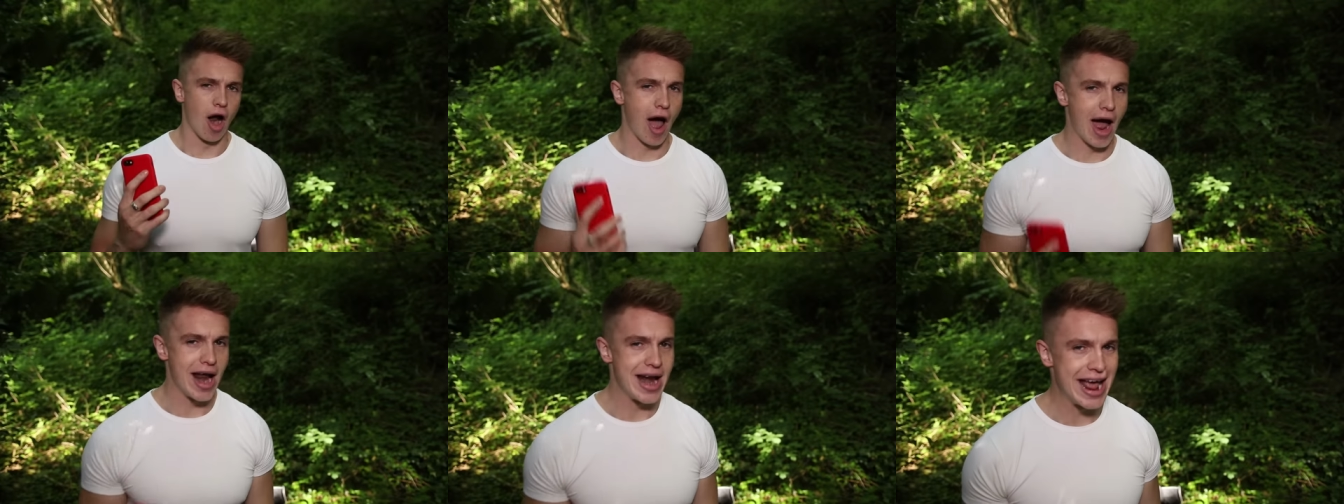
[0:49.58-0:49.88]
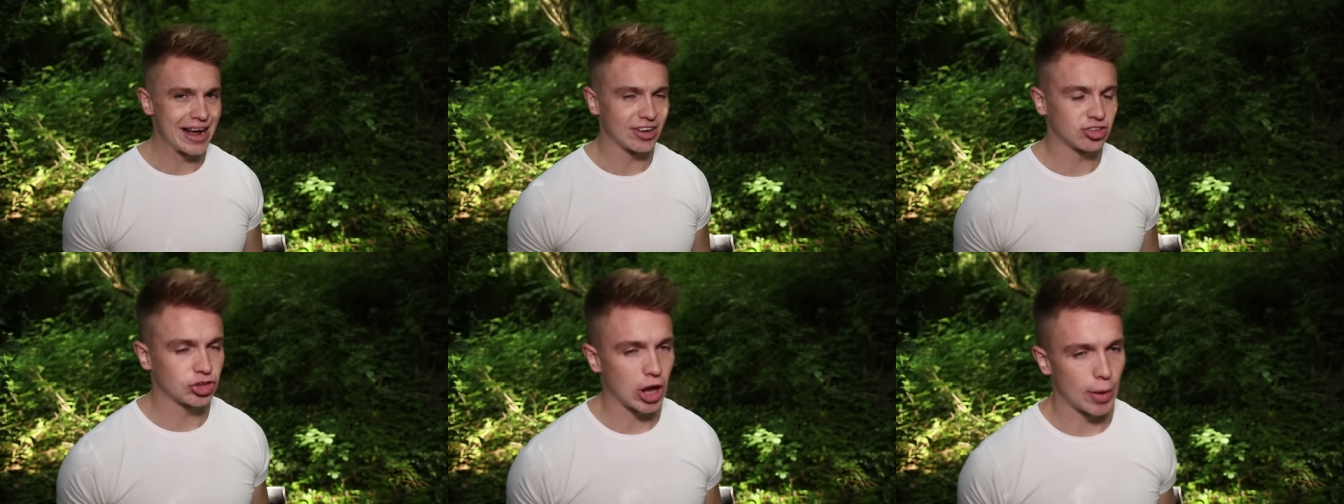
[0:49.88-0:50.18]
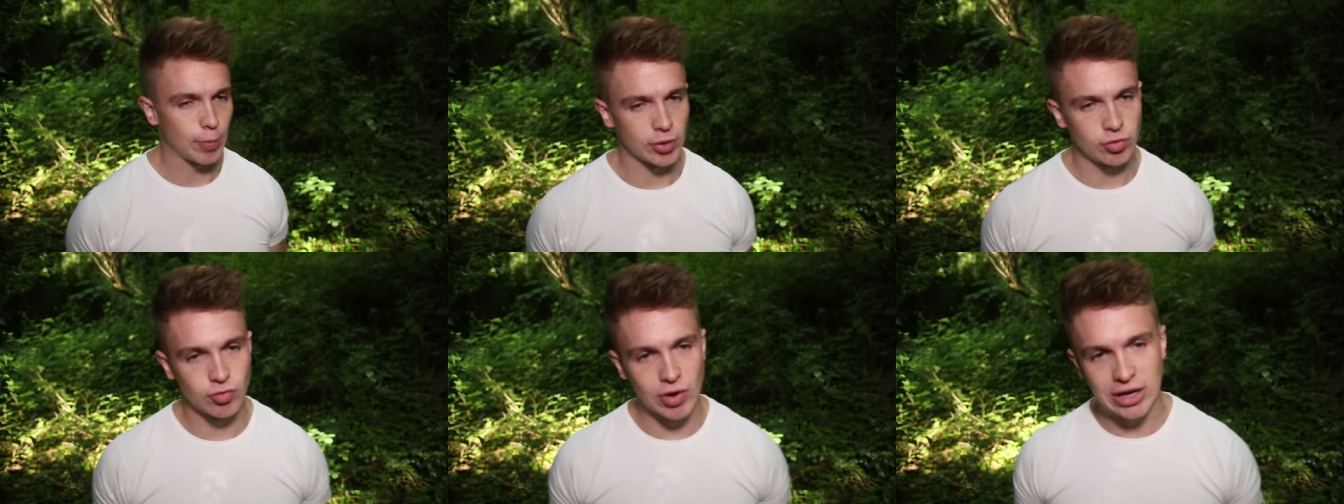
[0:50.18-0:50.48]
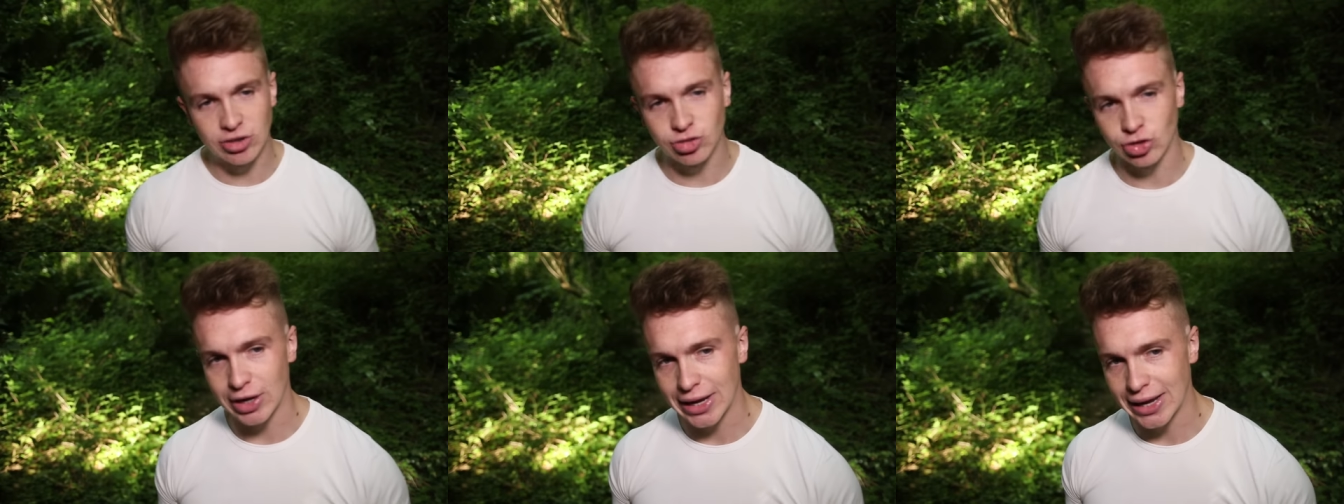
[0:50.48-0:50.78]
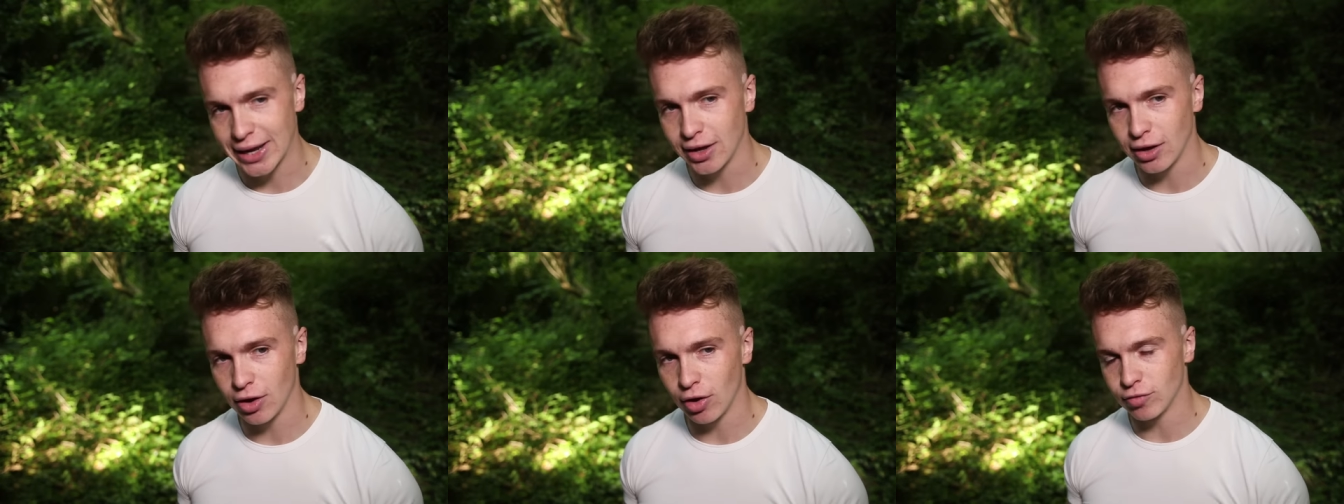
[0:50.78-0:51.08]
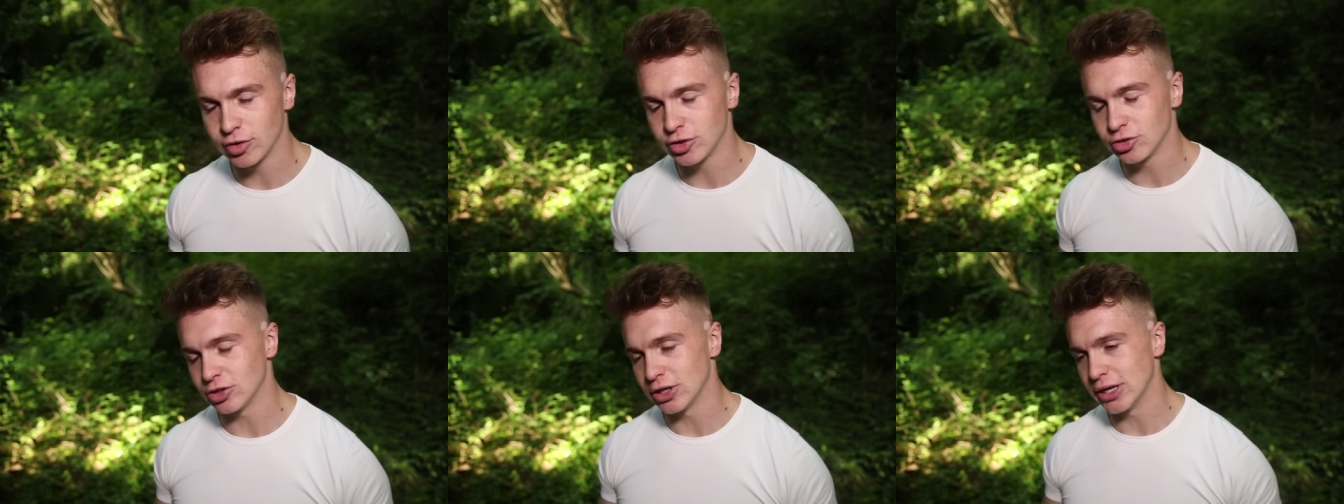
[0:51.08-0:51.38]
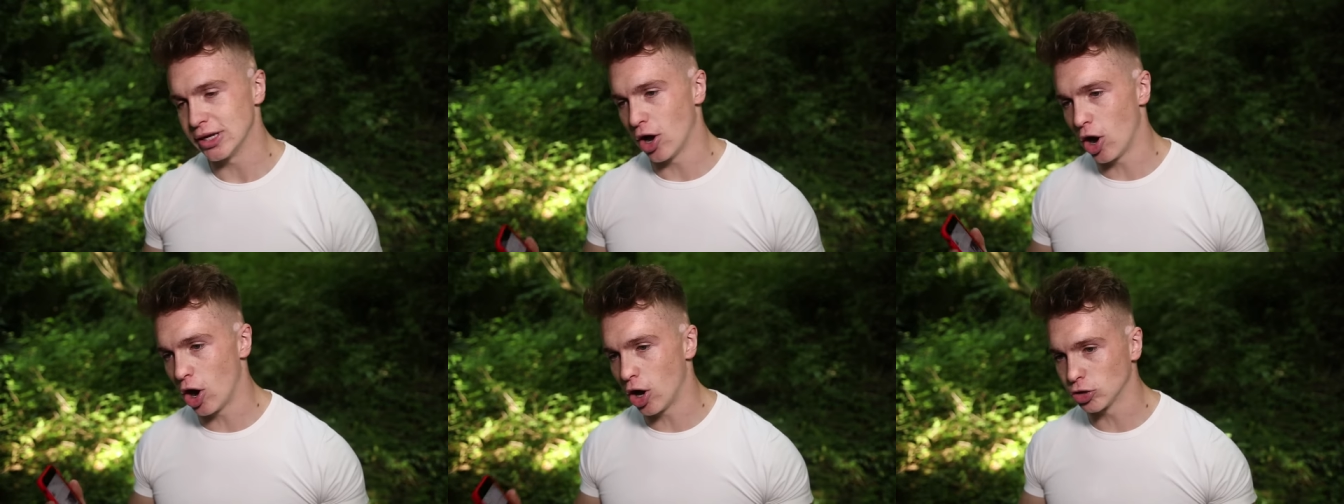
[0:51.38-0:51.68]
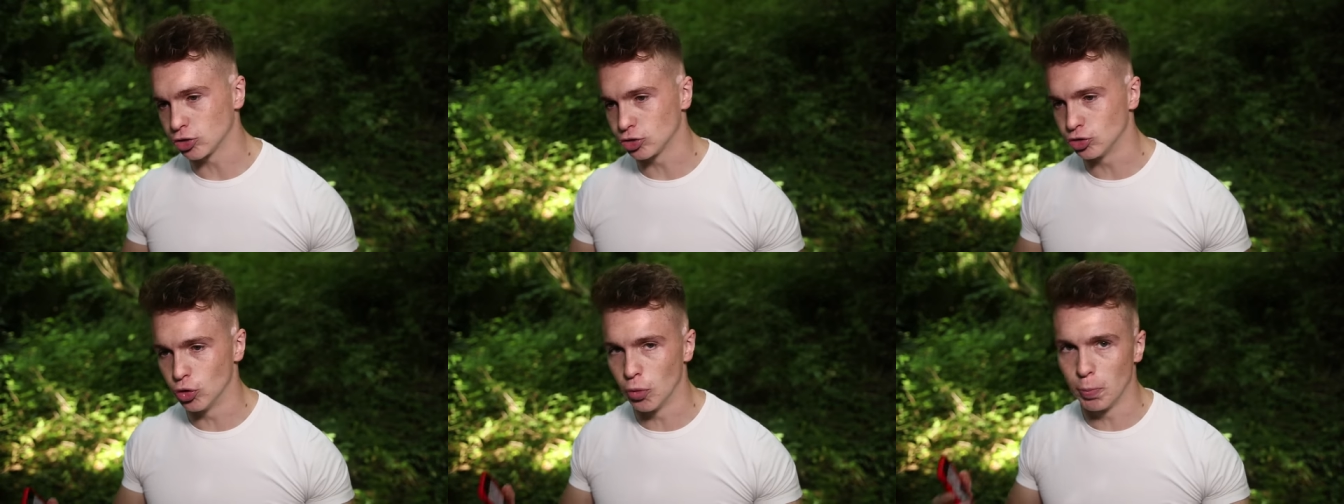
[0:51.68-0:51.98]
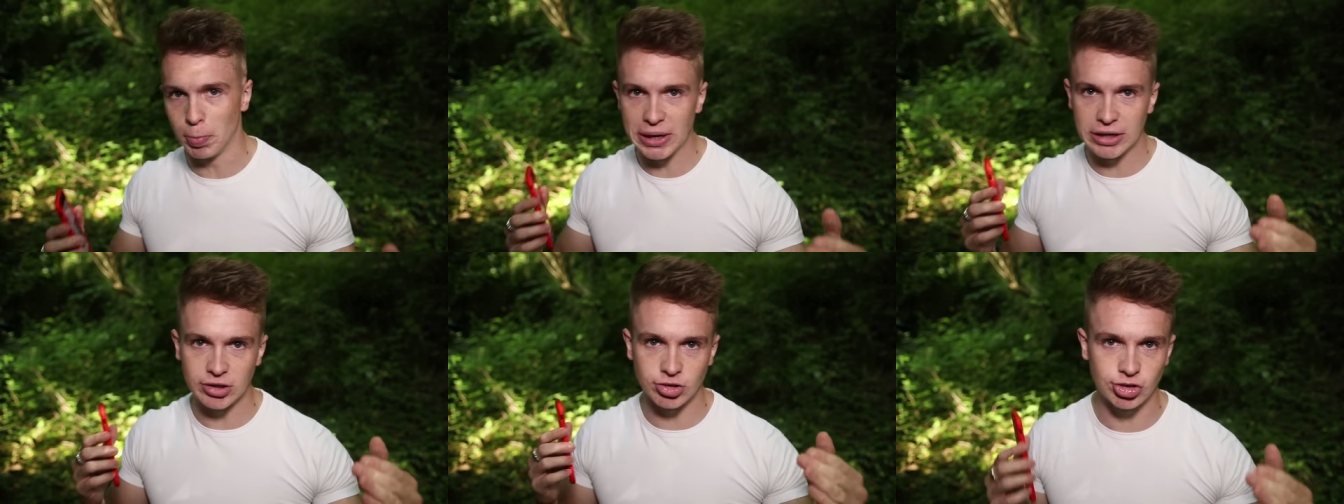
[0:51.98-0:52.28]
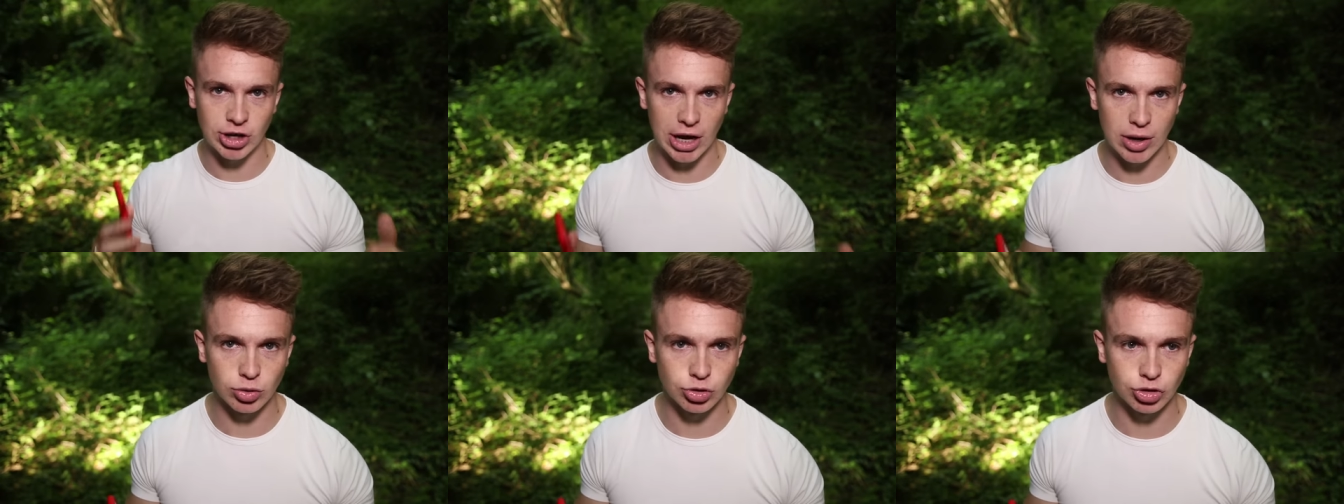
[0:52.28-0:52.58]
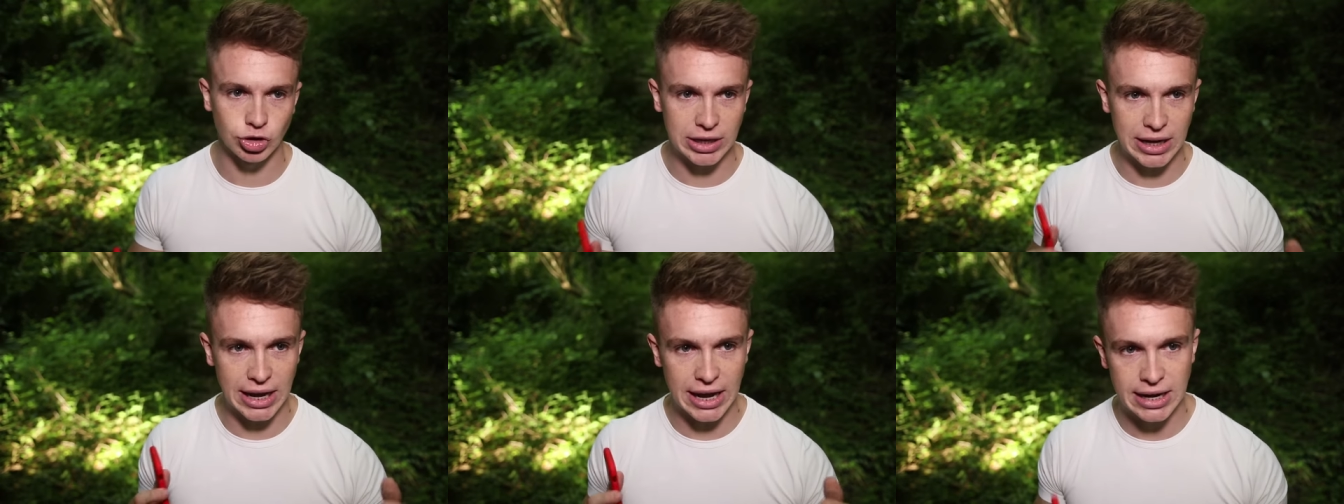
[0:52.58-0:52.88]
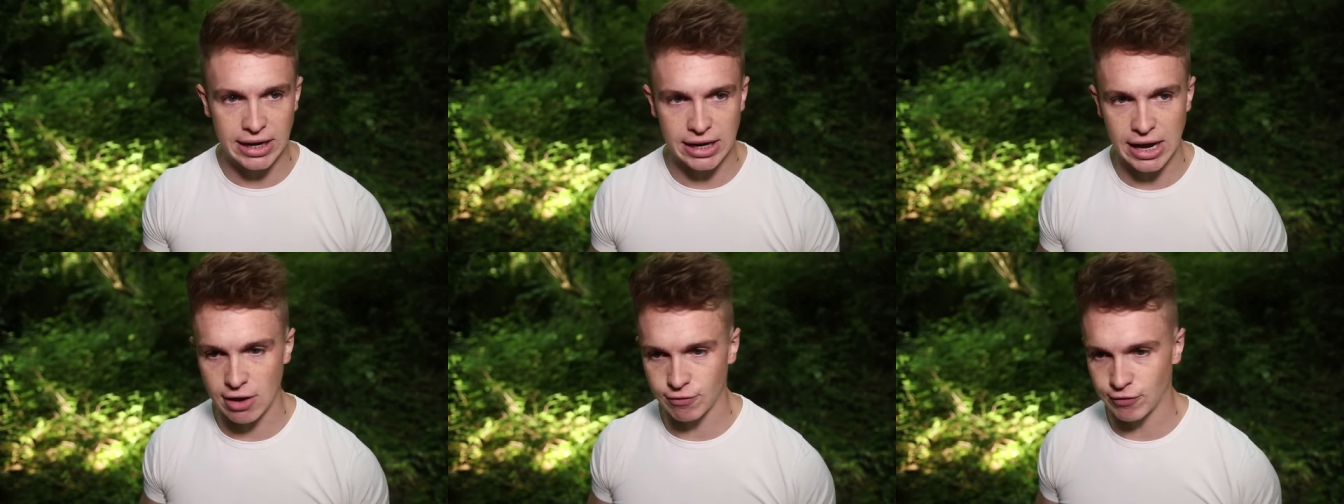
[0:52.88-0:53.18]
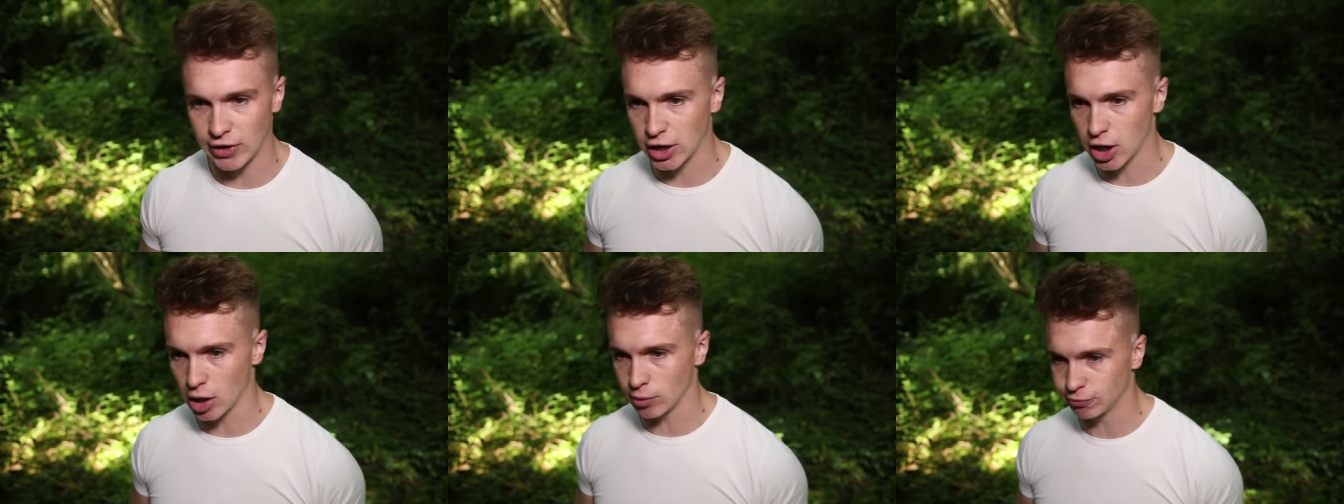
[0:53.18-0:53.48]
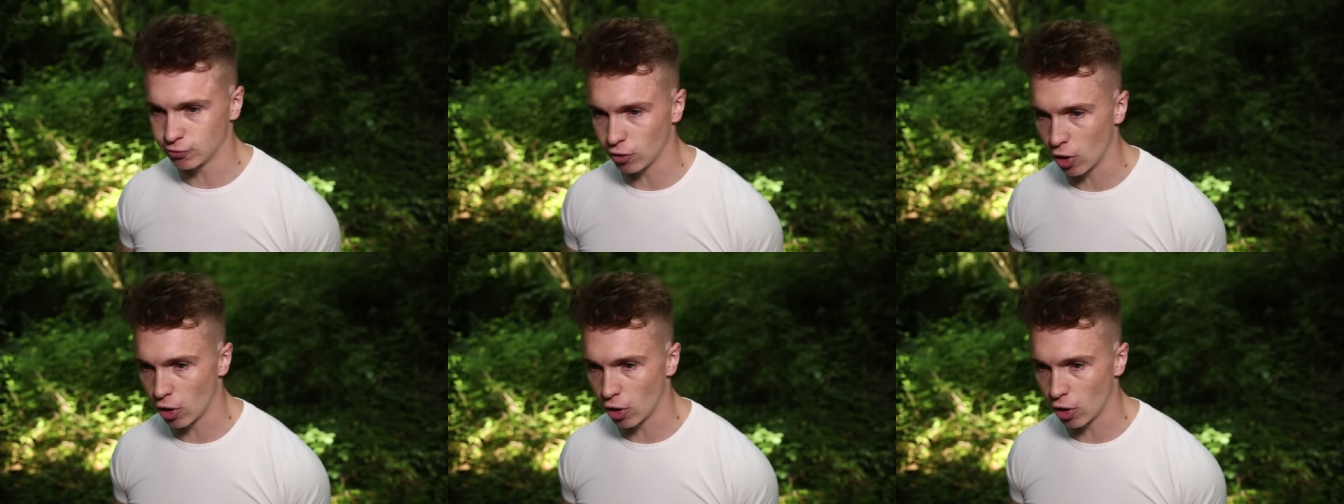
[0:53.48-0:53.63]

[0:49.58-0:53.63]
All right, next up, and recently, obviously, Arsenal beat Chelsea in the FA Cup